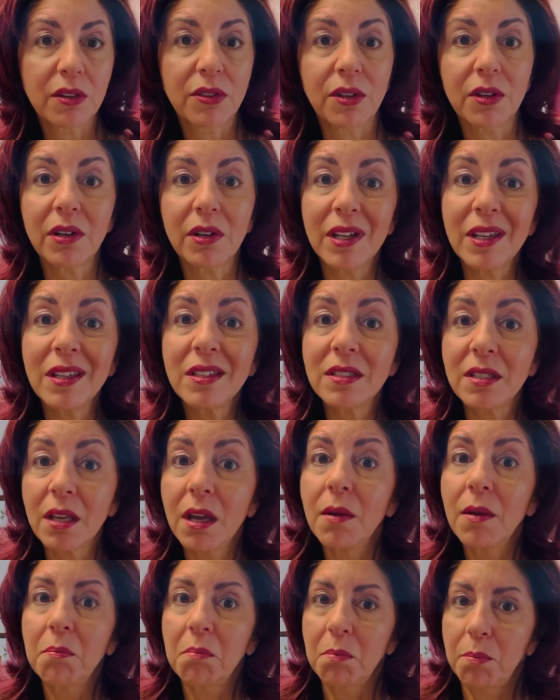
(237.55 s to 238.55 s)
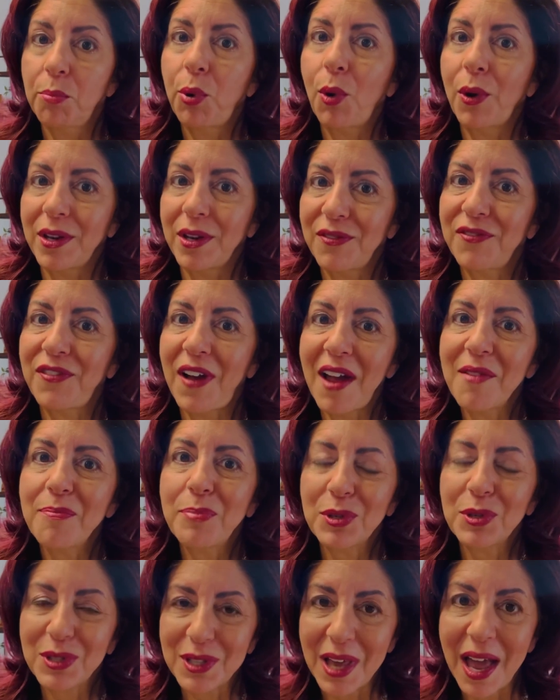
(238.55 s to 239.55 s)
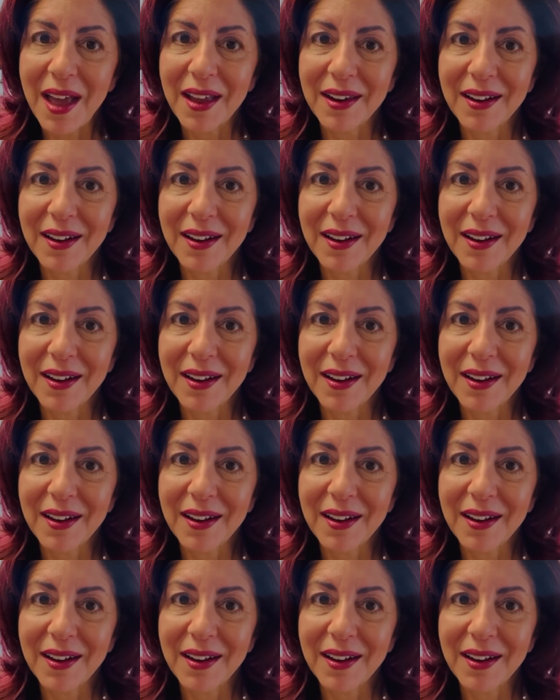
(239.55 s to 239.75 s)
There is 0.5%